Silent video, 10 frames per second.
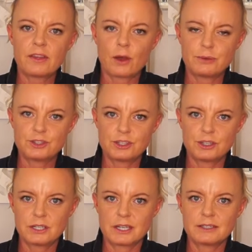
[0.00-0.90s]
the
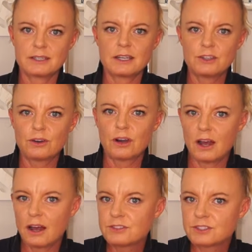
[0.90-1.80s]
opportunities in your
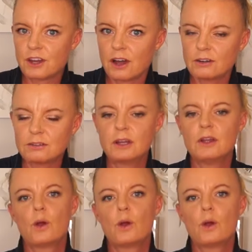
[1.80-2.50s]
lifestyle